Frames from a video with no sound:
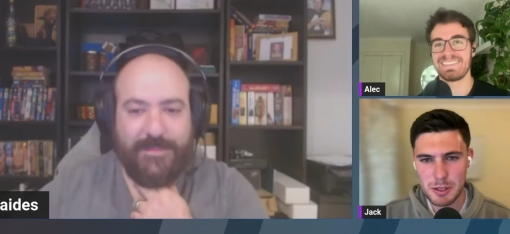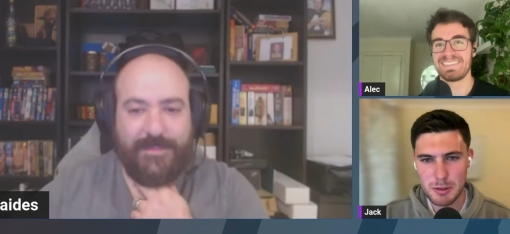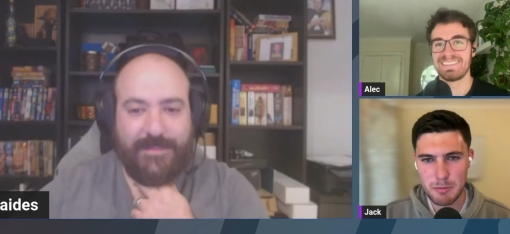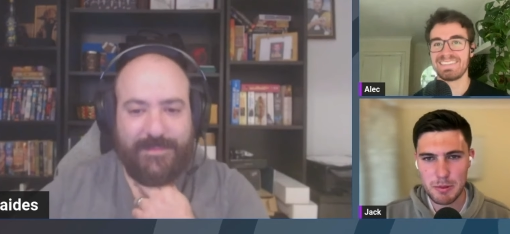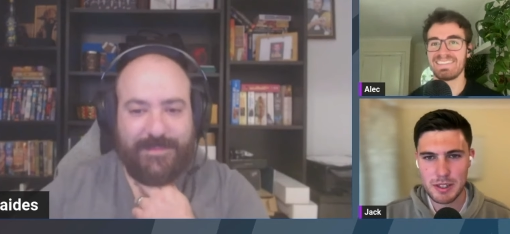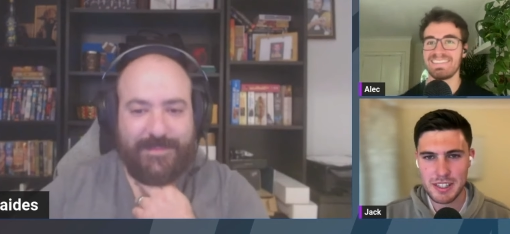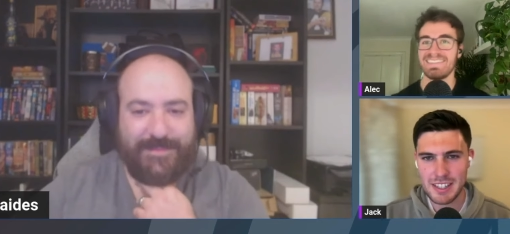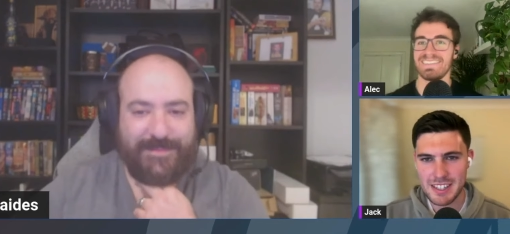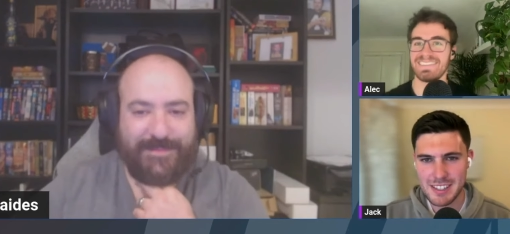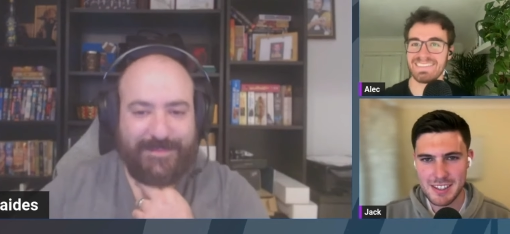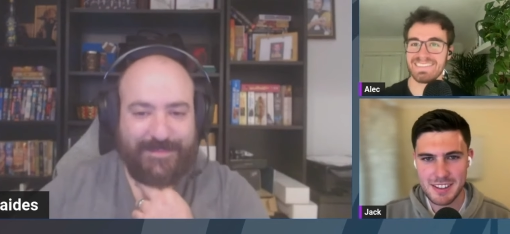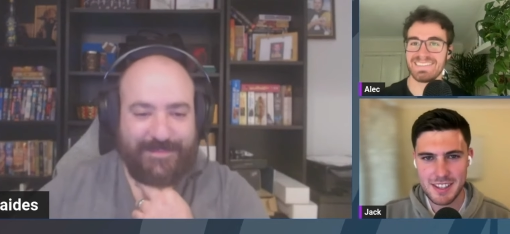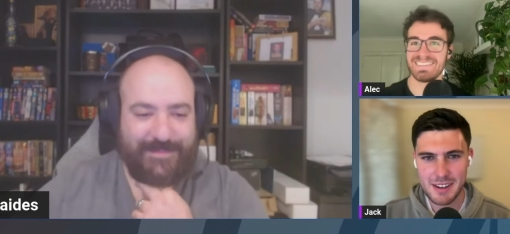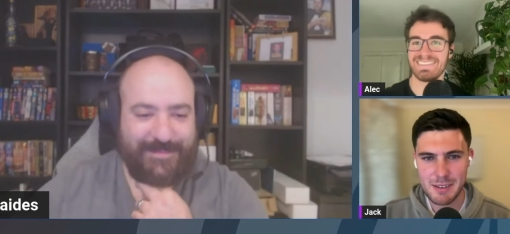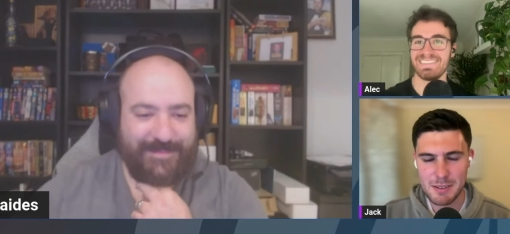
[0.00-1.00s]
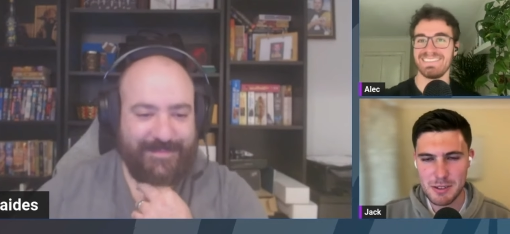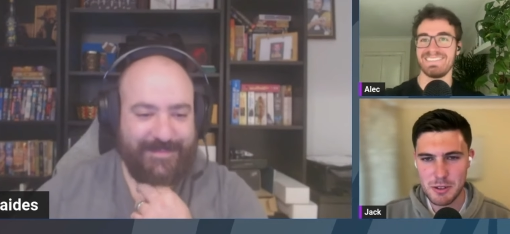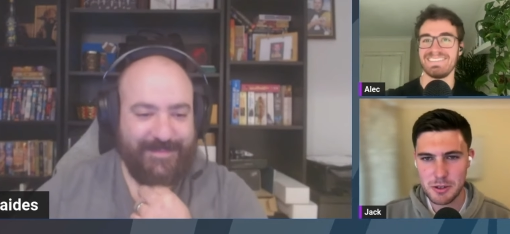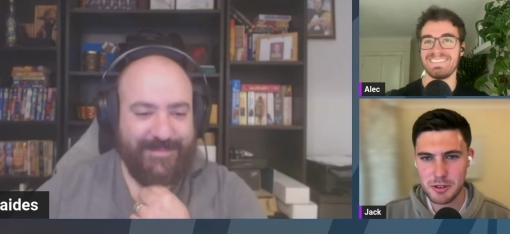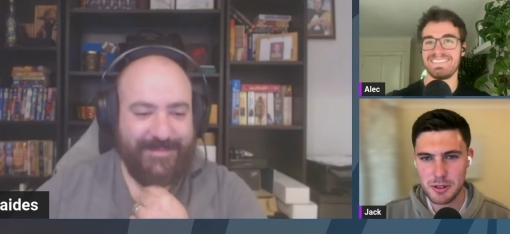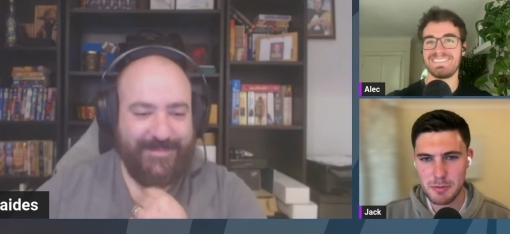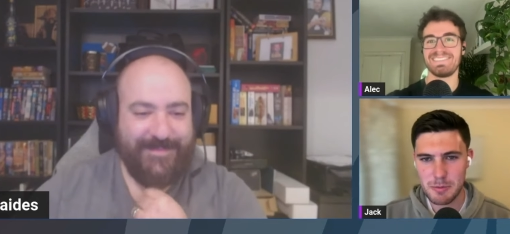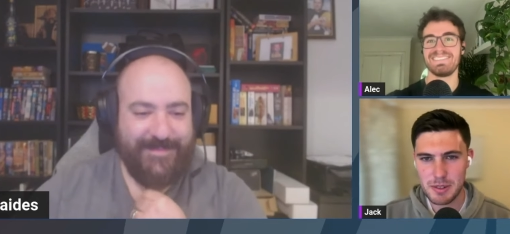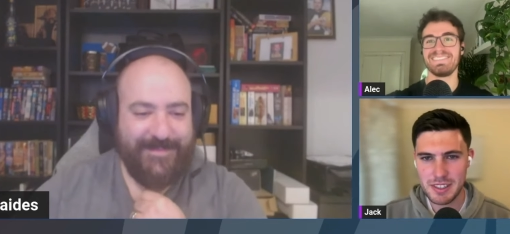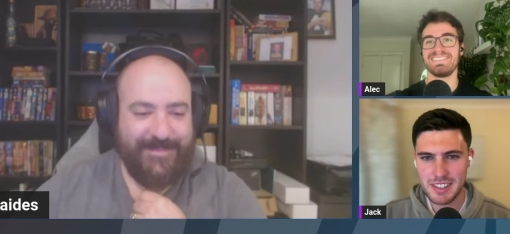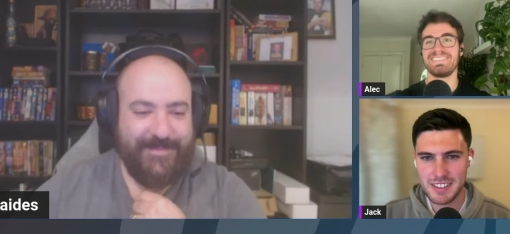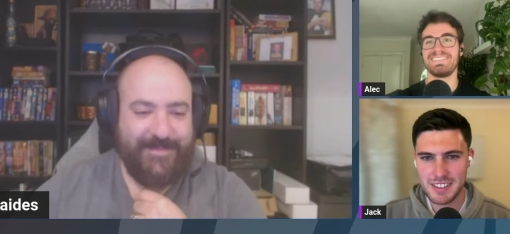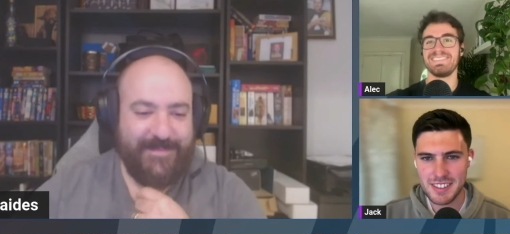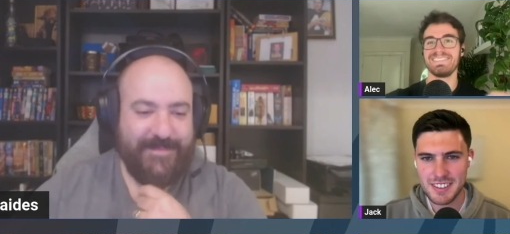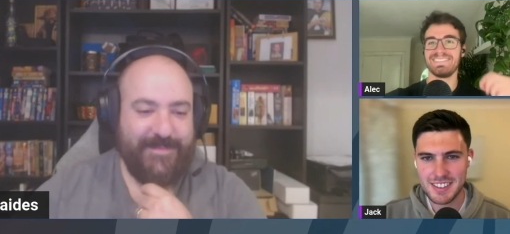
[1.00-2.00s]
Speaker 1: complete and is Ethereum Turing complete? Because
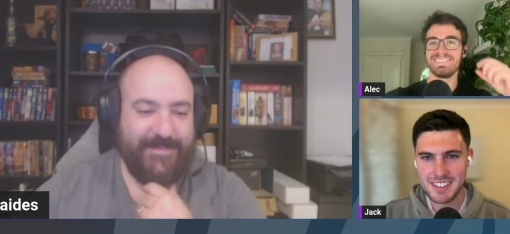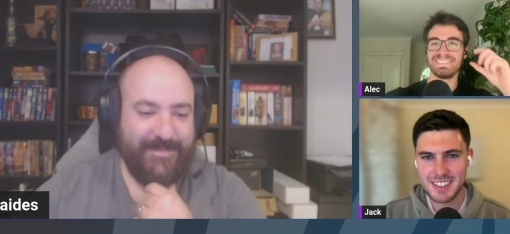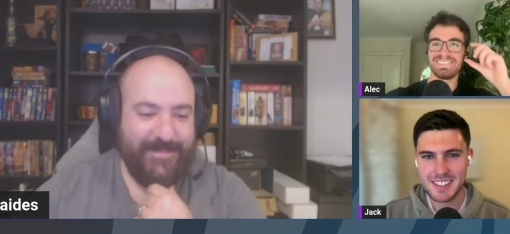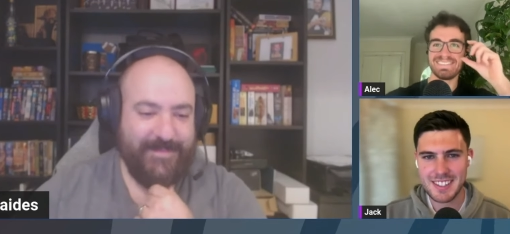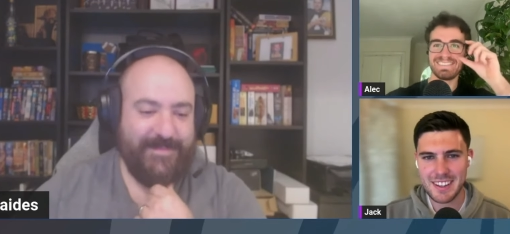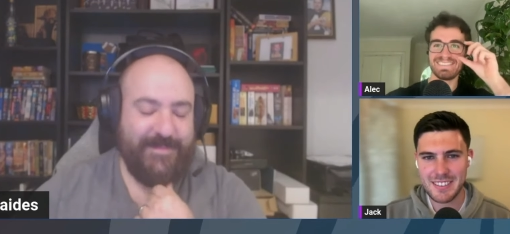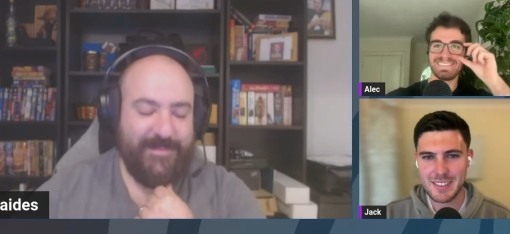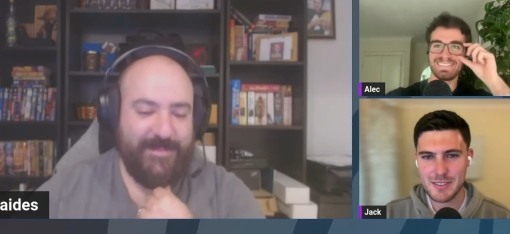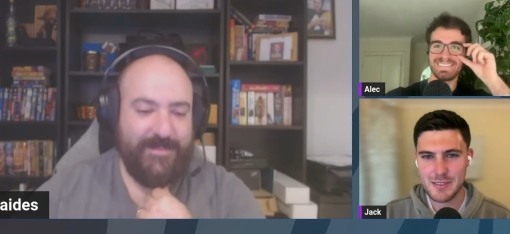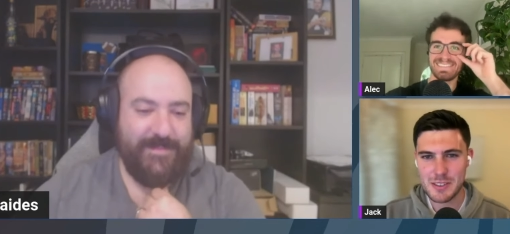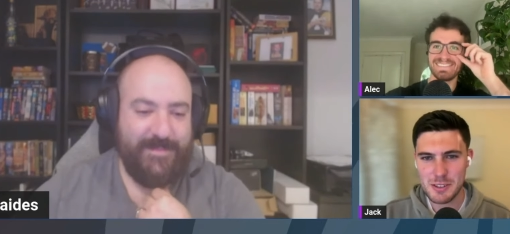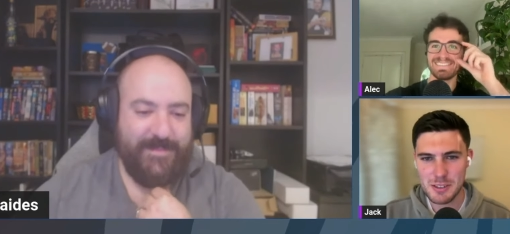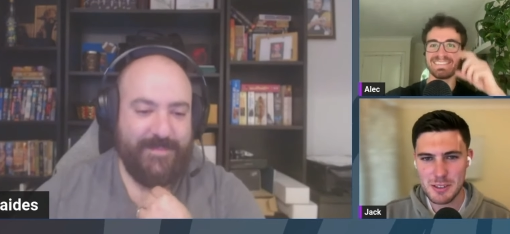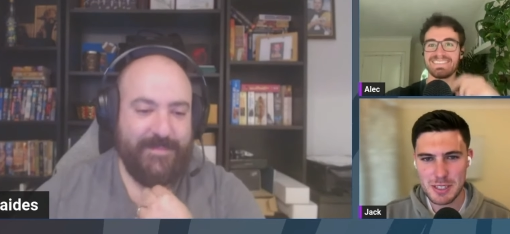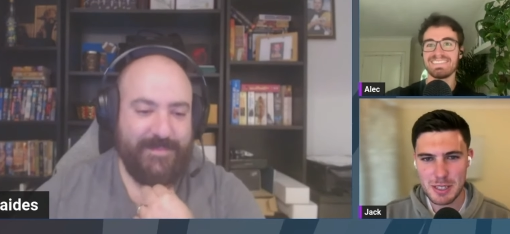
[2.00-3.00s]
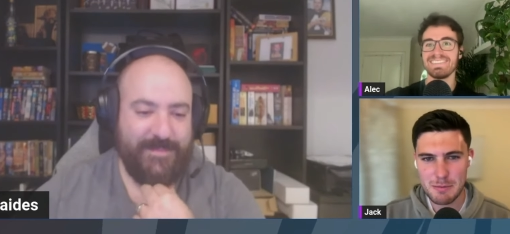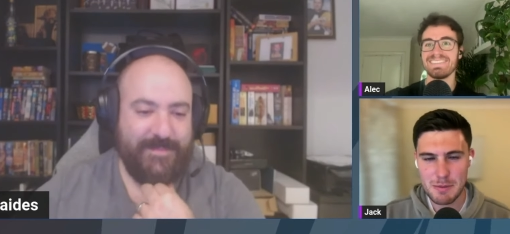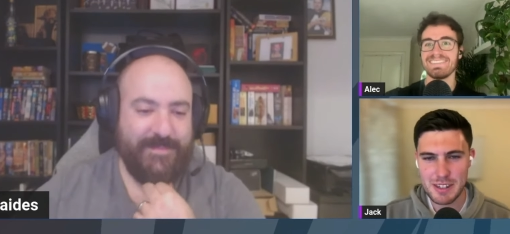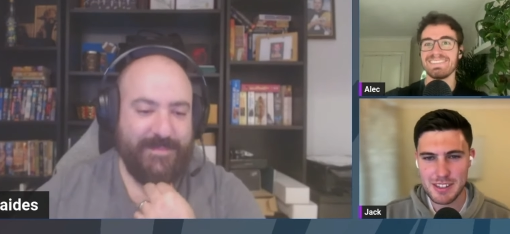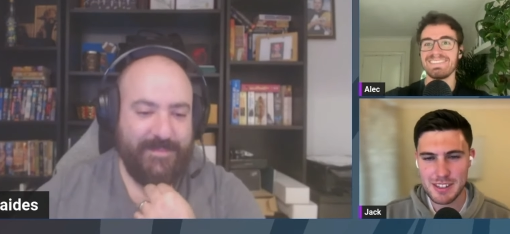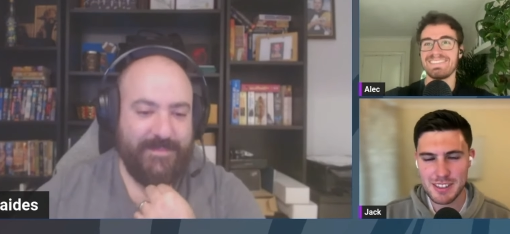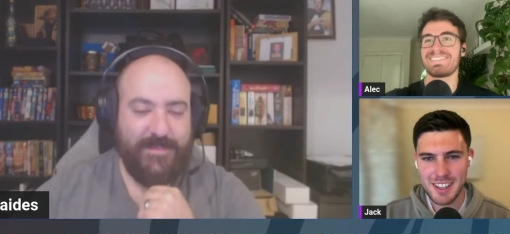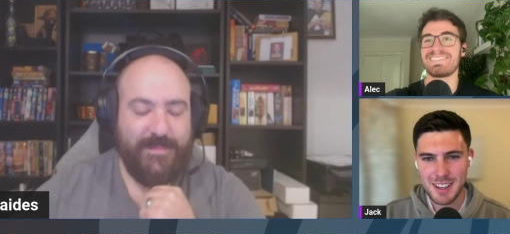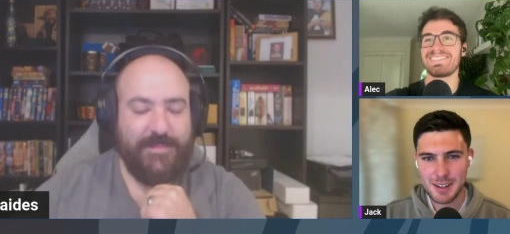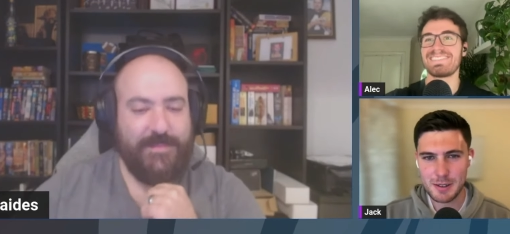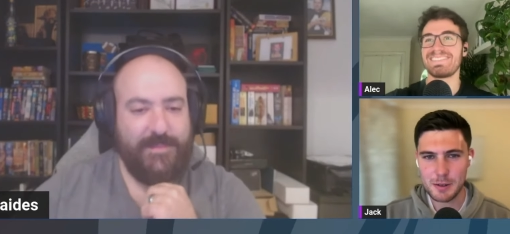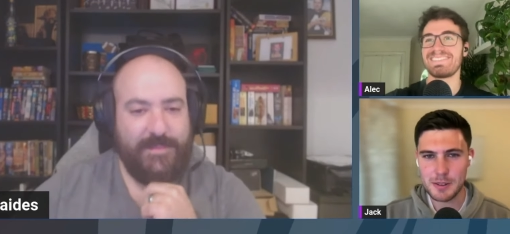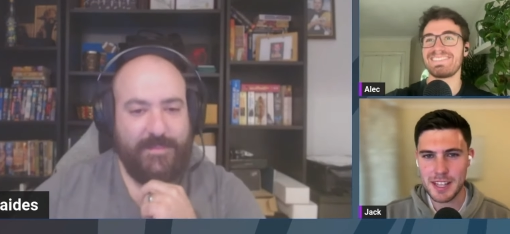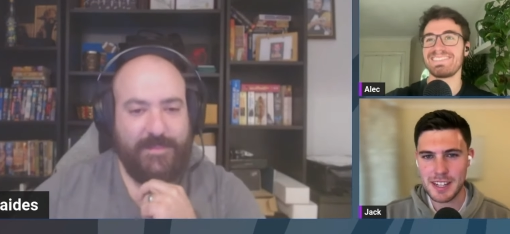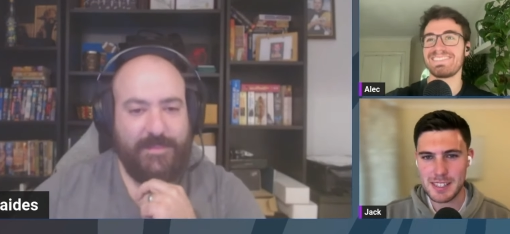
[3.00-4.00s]
I think he'd have some interesting opinions on all
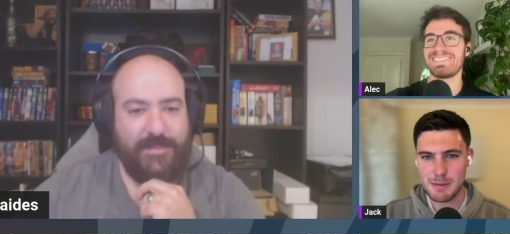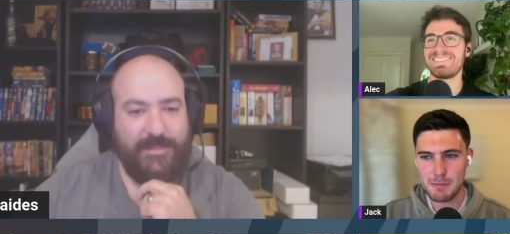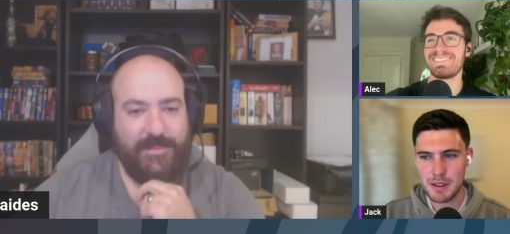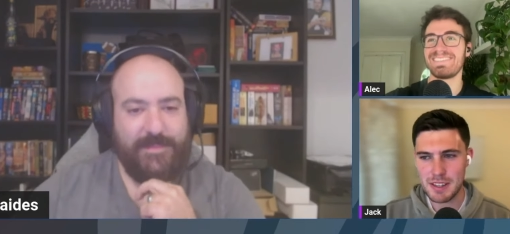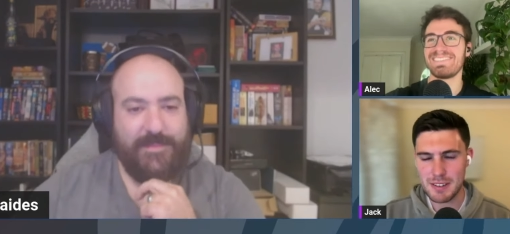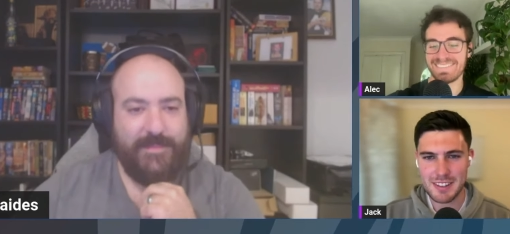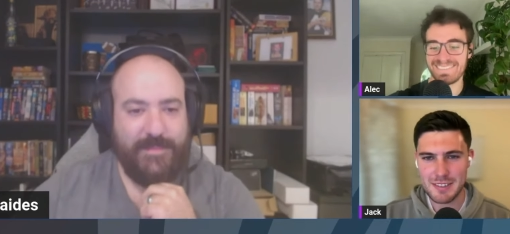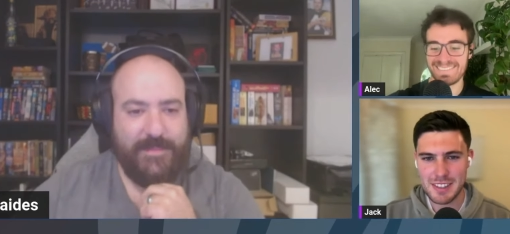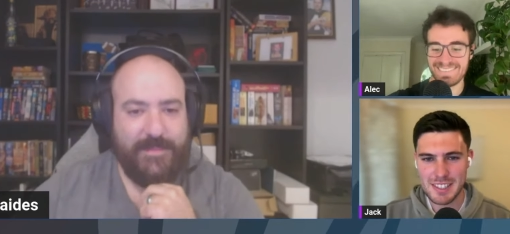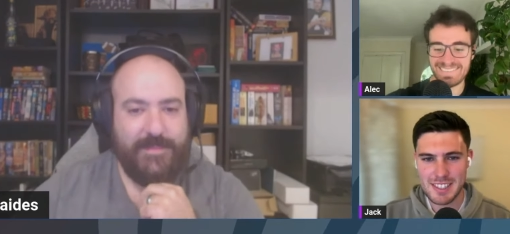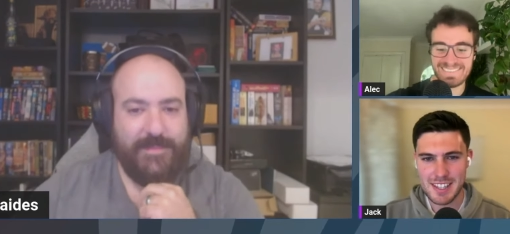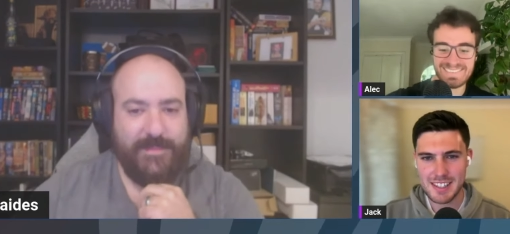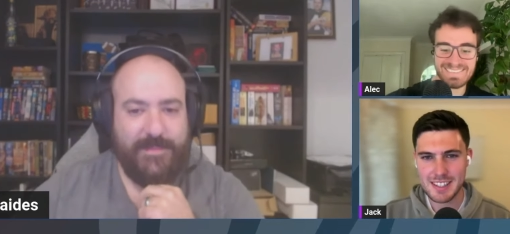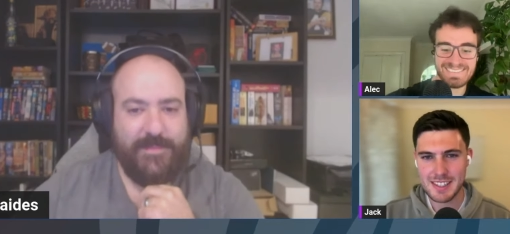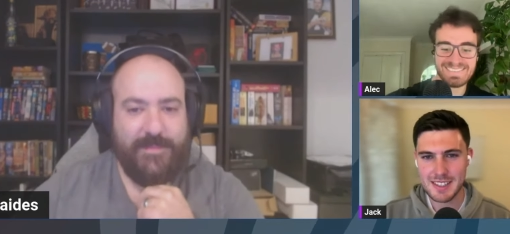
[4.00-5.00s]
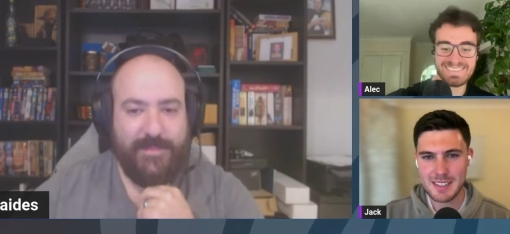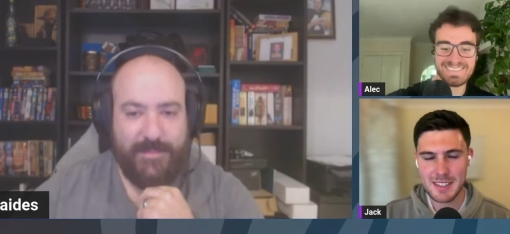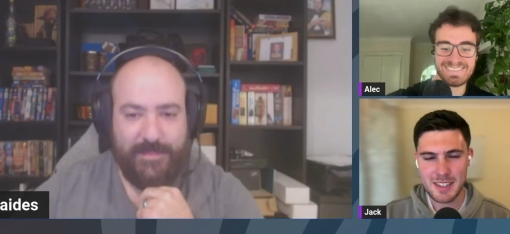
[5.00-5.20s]
that debate for the techies.